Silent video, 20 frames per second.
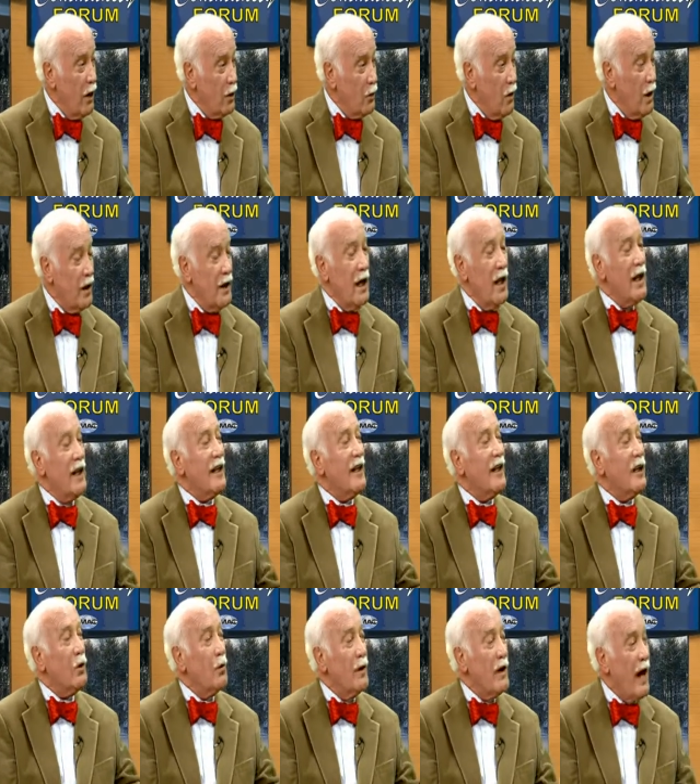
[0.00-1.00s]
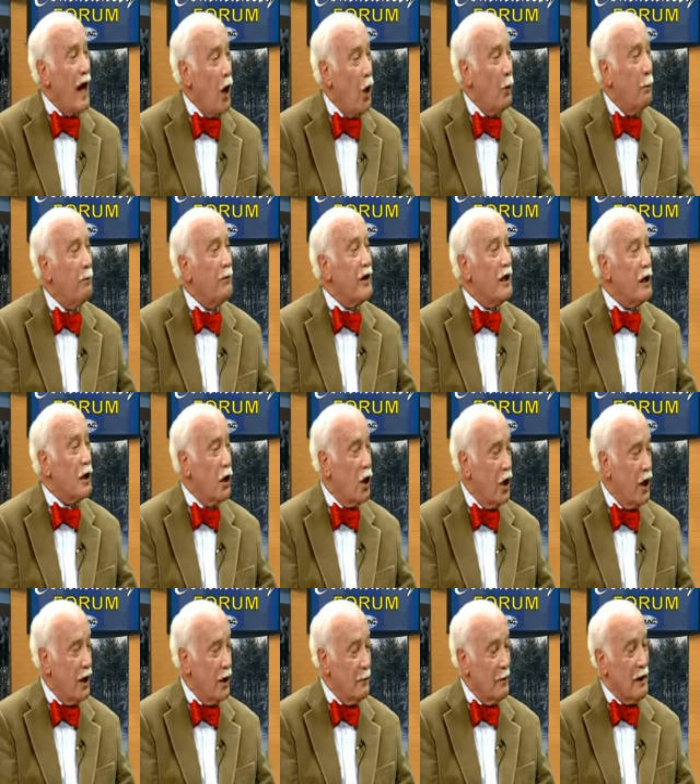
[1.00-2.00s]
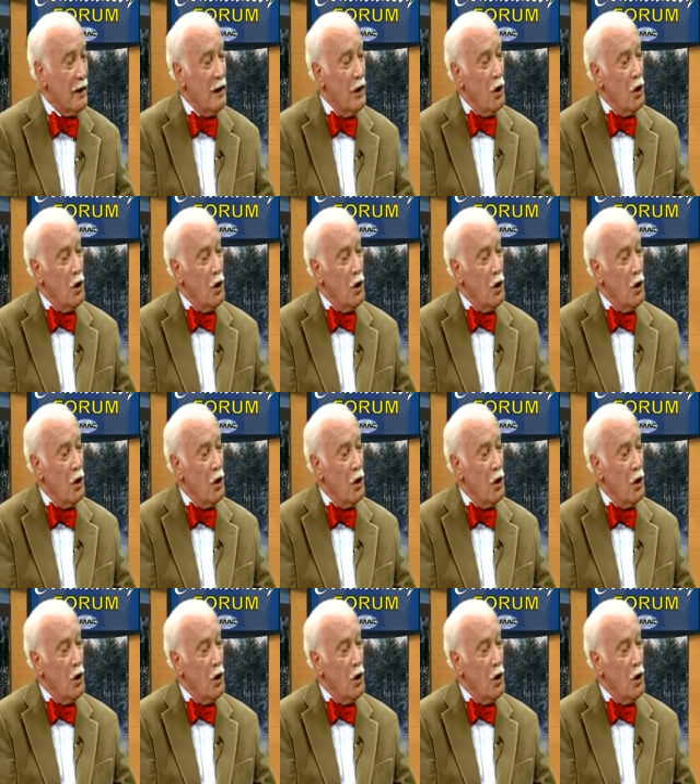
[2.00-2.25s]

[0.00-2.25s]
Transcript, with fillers: what? That it would help the economy.